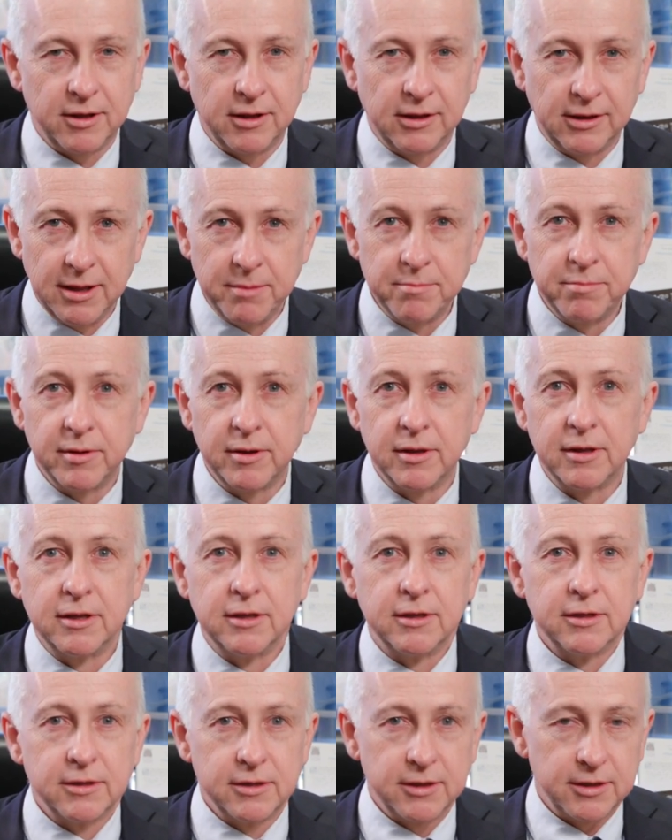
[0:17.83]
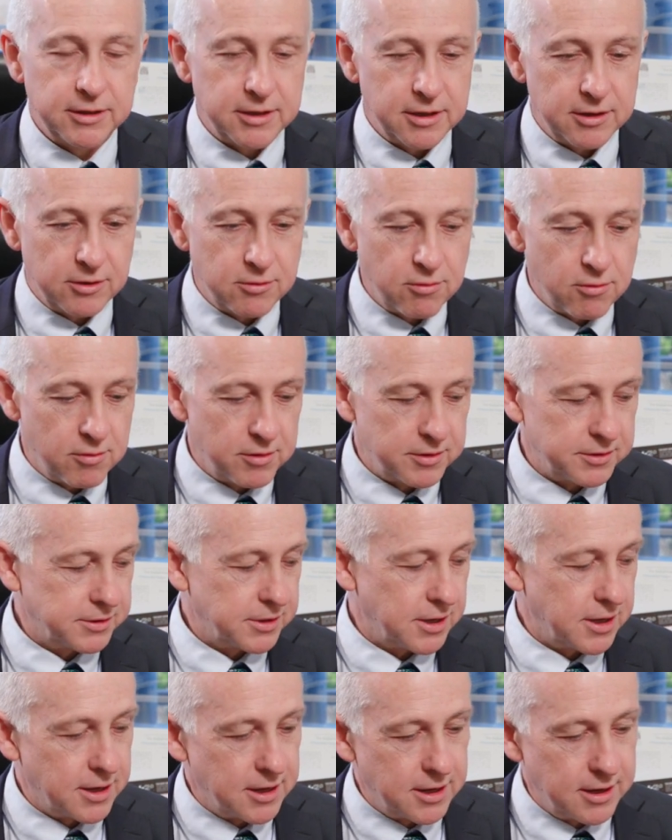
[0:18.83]
A limp can cause
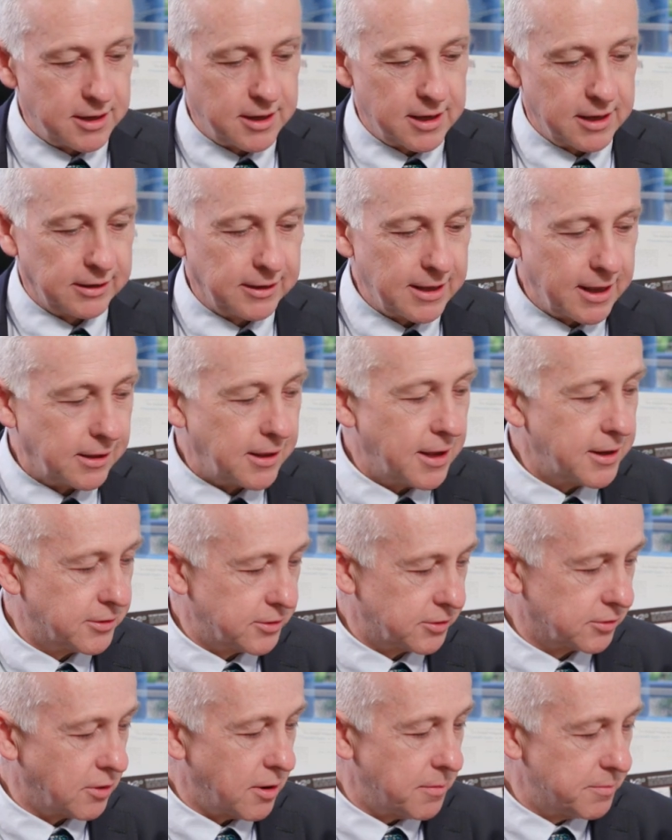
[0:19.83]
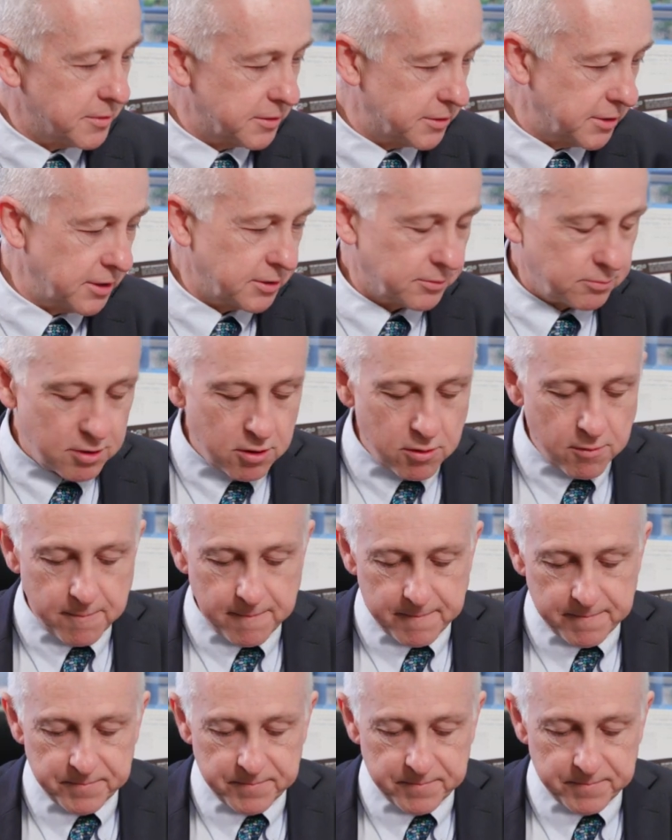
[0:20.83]
a leg length discrepancy as well.